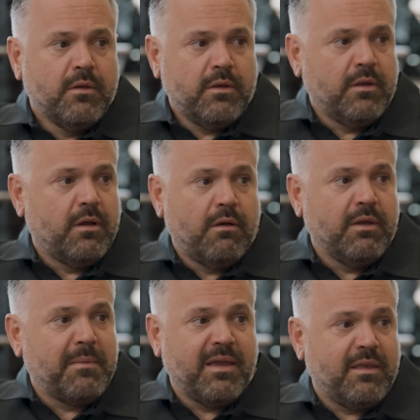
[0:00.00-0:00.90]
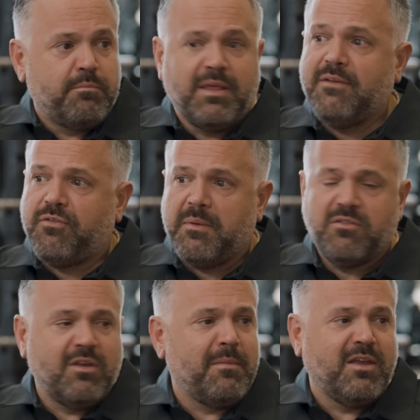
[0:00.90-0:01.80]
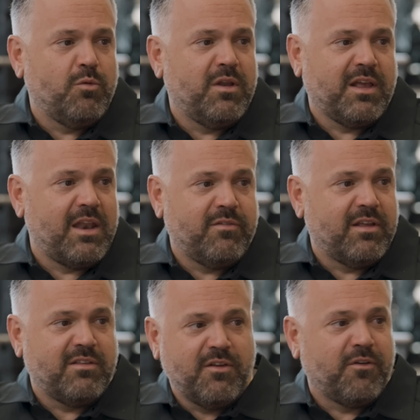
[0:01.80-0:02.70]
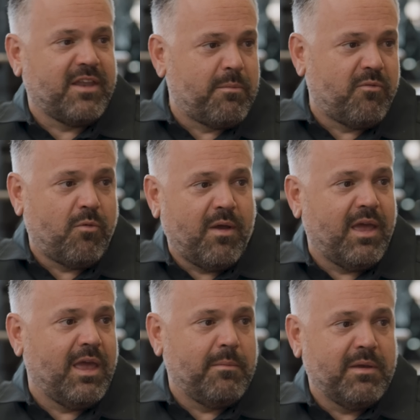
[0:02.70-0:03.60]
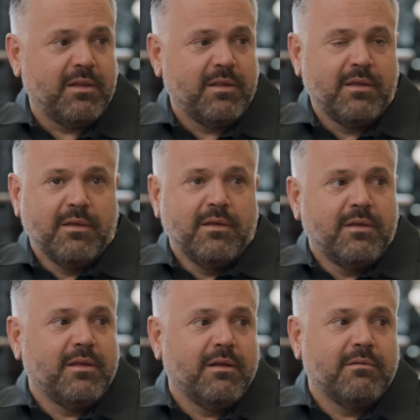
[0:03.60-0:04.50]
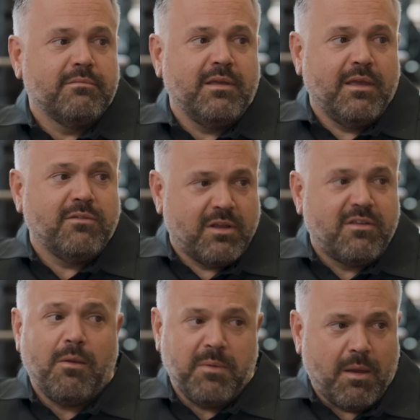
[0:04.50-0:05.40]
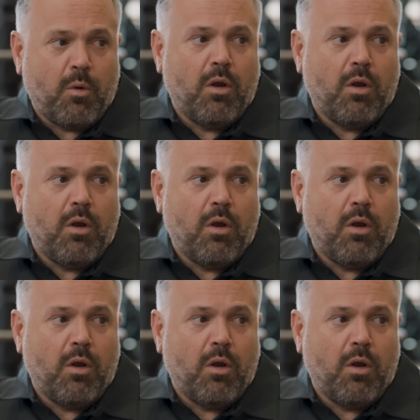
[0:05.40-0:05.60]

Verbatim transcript: you know, he might, he played for me, so he might do it in kind of in a different type of a way, but, you know, he, he's going to tell me I'm